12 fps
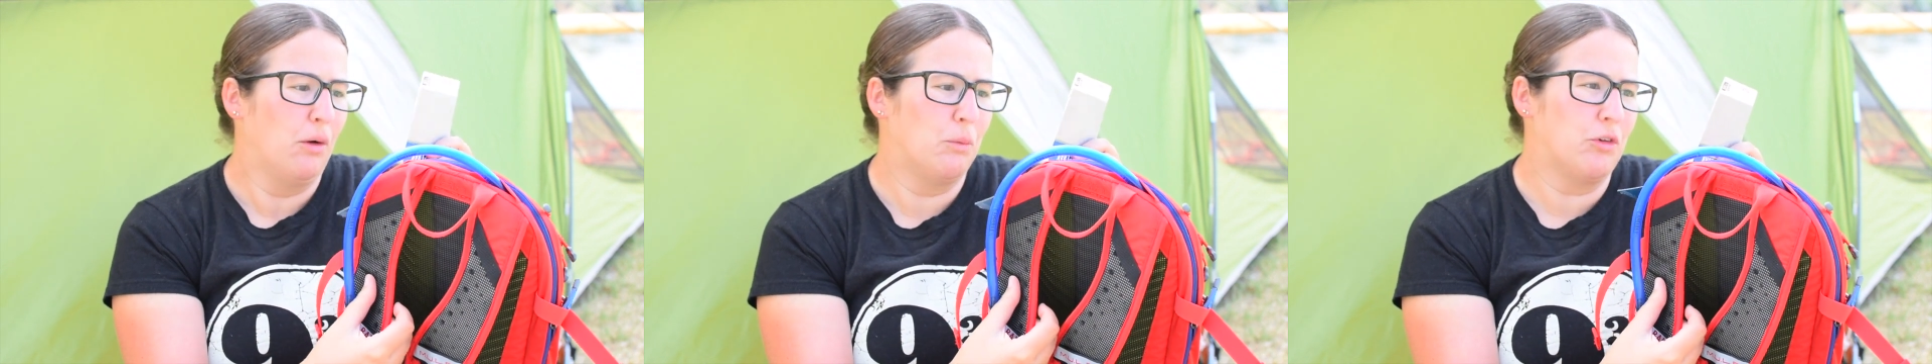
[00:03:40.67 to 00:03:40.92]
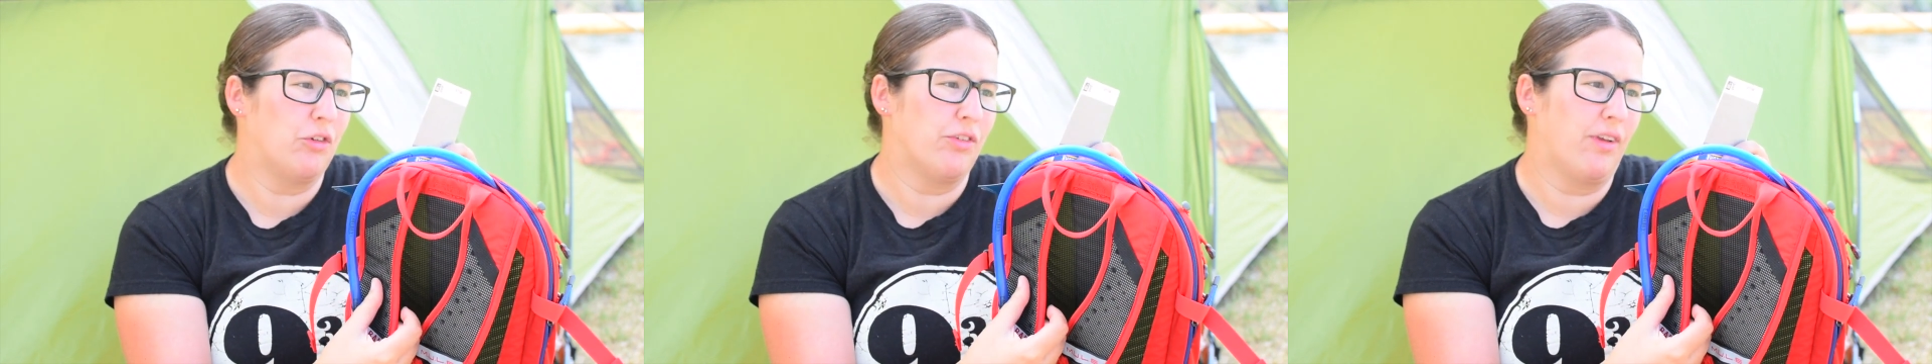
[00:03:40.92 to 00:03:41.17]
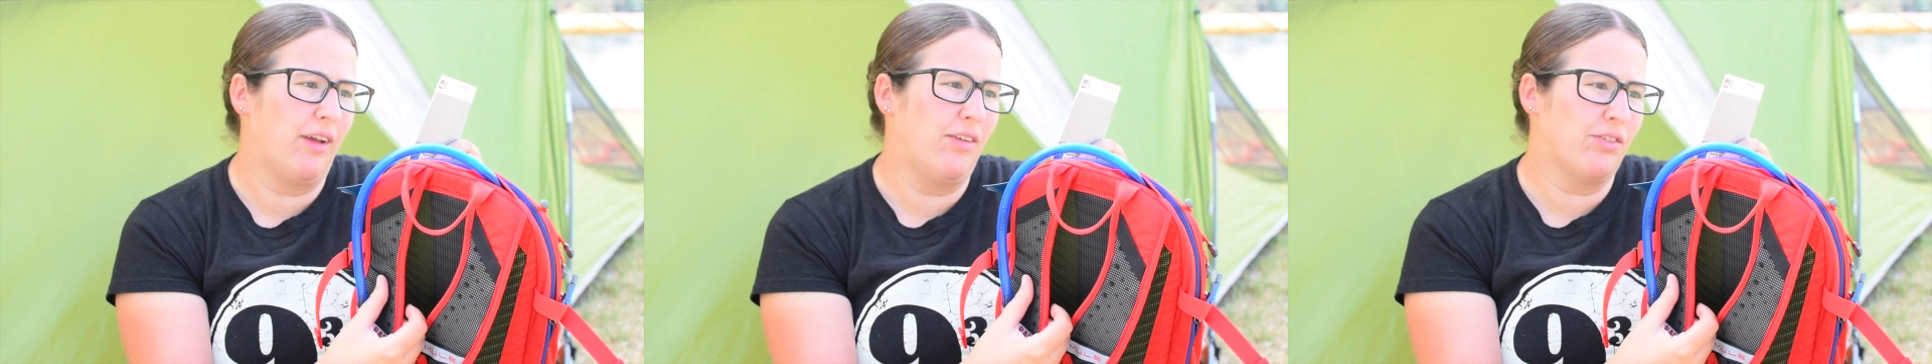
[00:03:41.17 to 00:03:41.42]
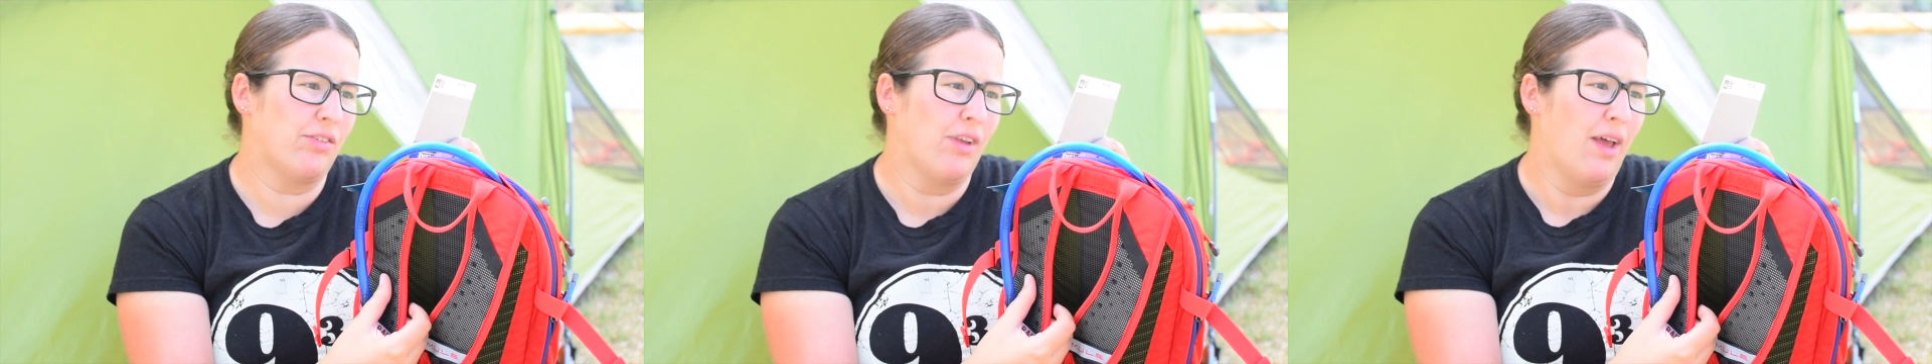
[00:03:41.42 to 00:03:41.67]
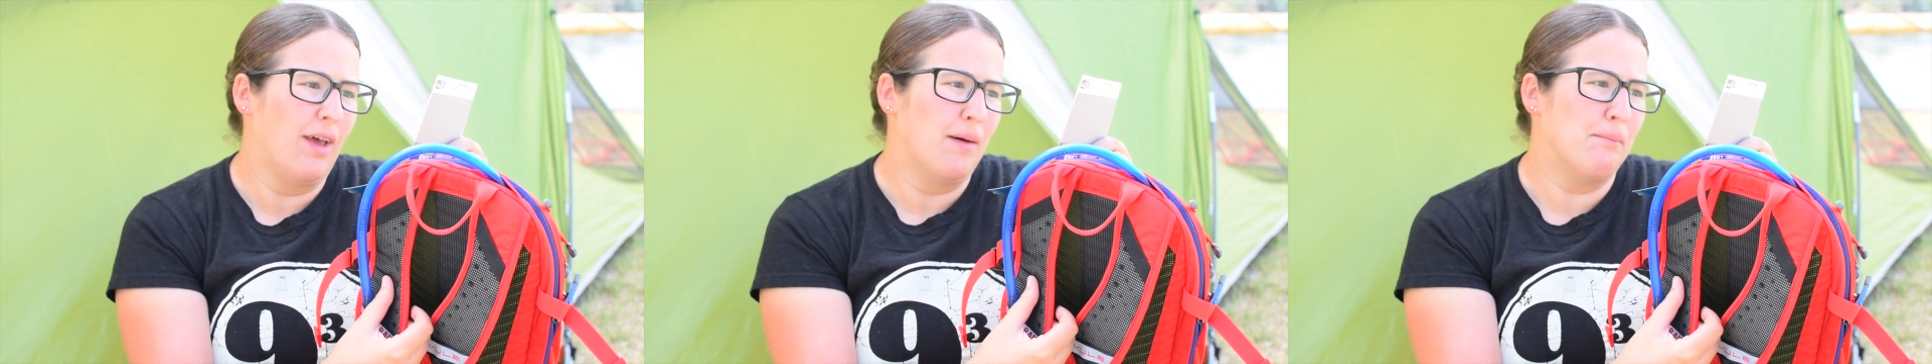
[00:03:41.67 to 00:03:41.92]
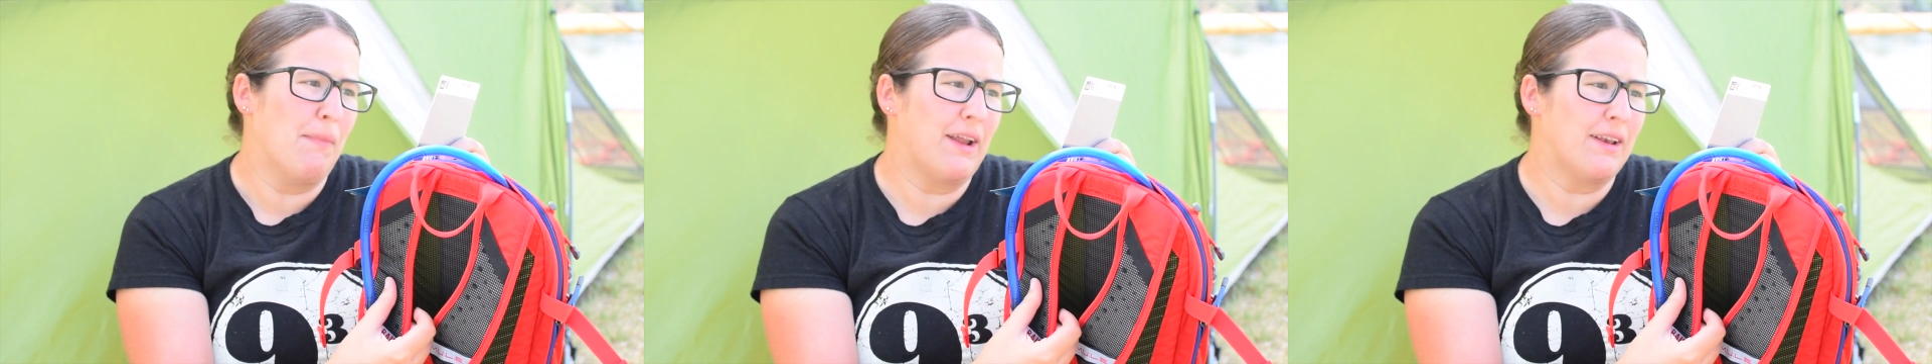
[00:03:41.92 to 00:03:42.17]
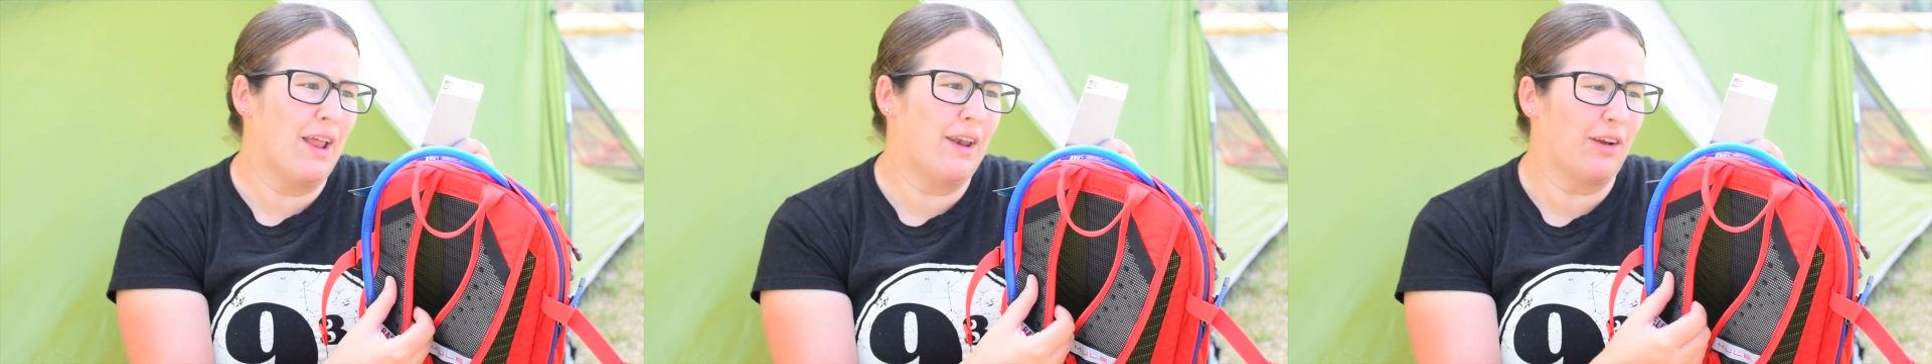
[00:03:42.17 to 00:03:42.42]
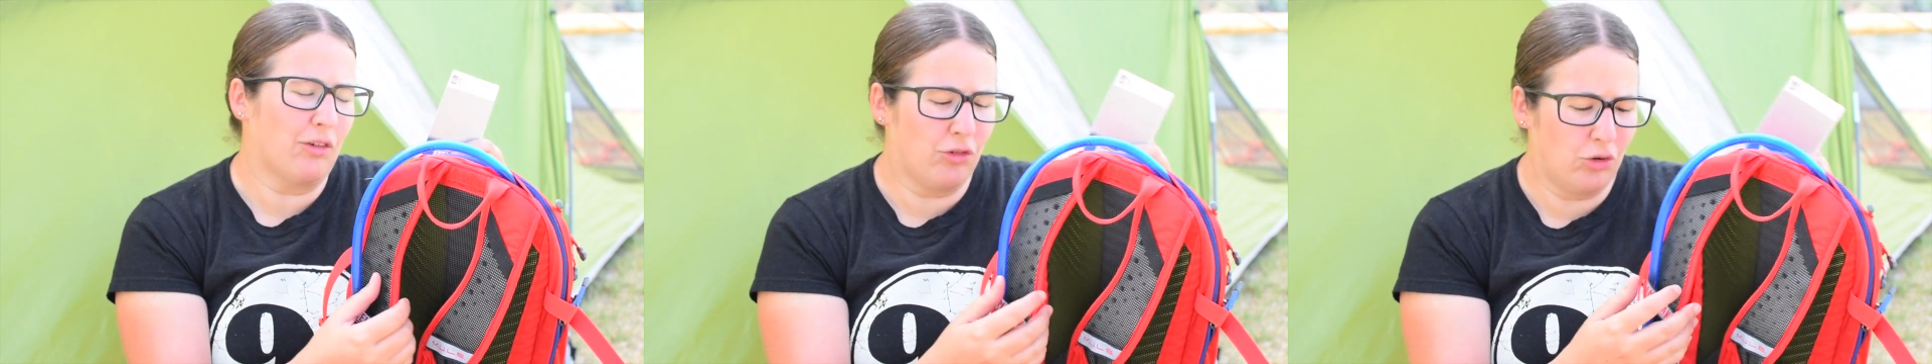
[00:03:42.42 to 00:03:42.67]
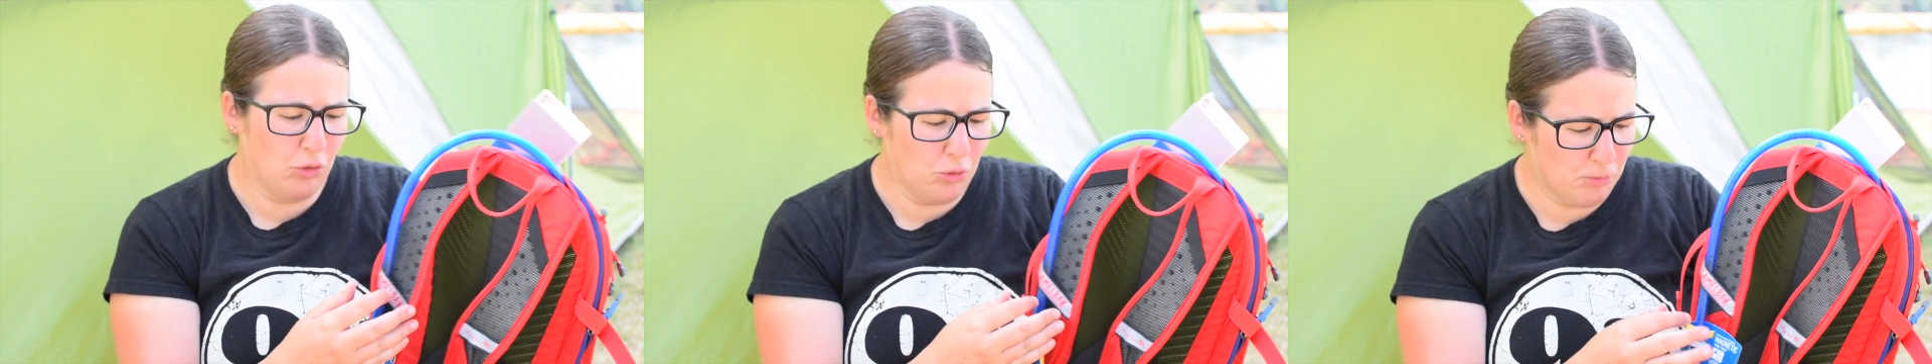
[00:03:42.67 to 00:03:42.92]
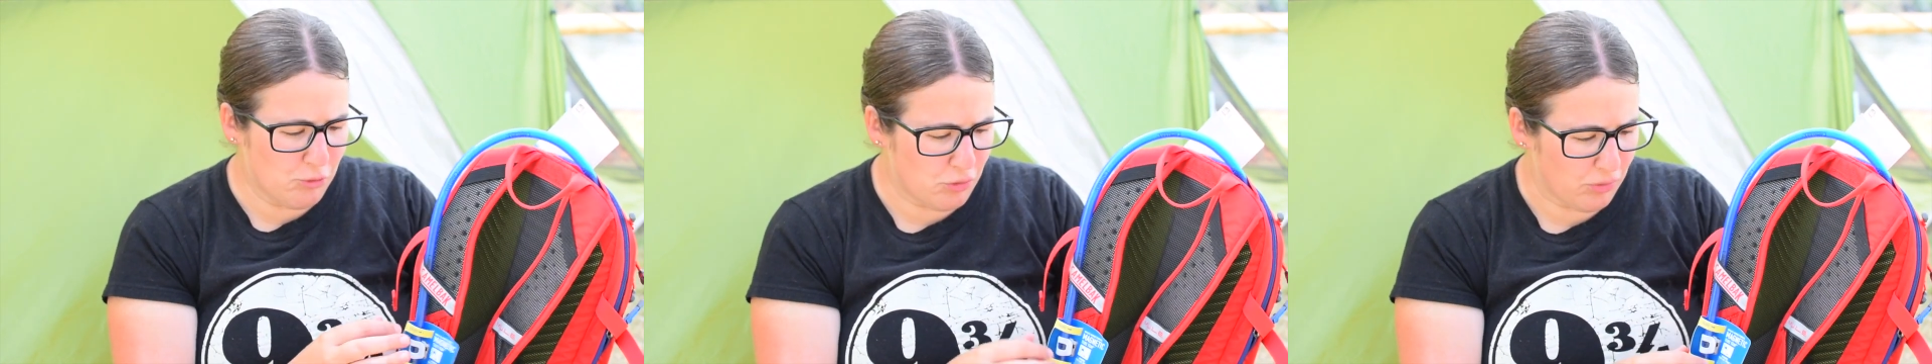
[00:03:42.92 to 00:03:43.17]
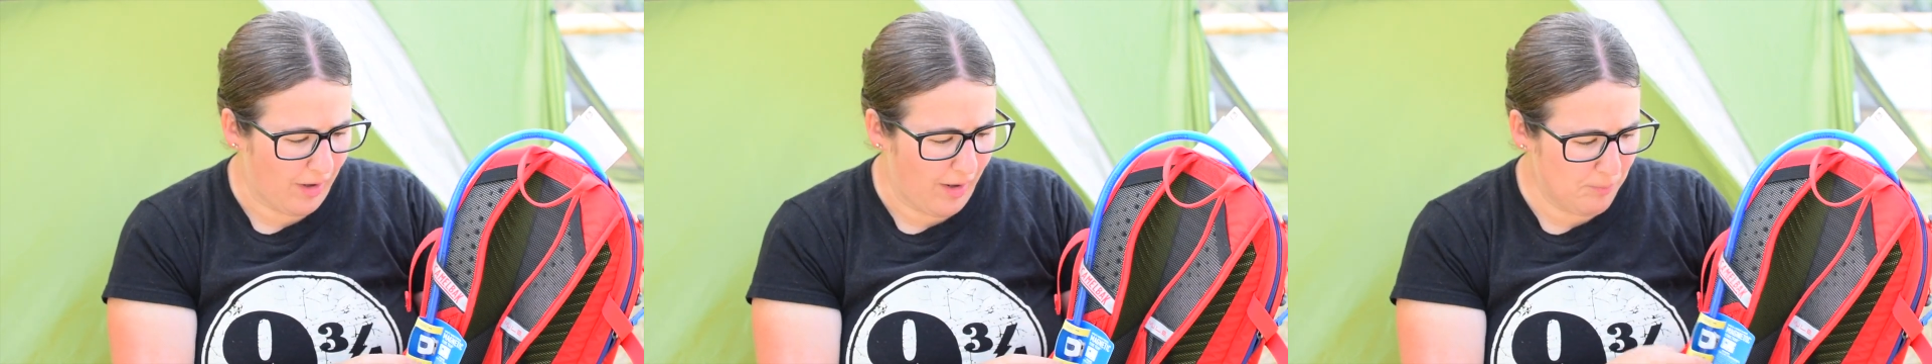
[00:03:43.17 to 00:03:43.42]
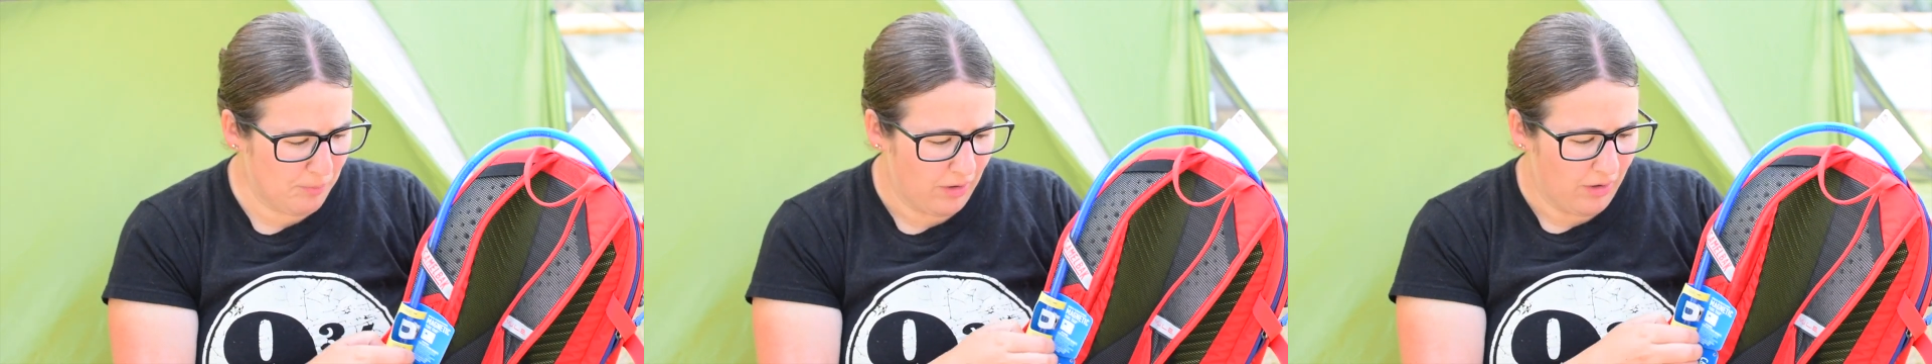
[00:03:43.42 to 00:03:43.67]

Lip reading: which is nice. Magnetic tube trap.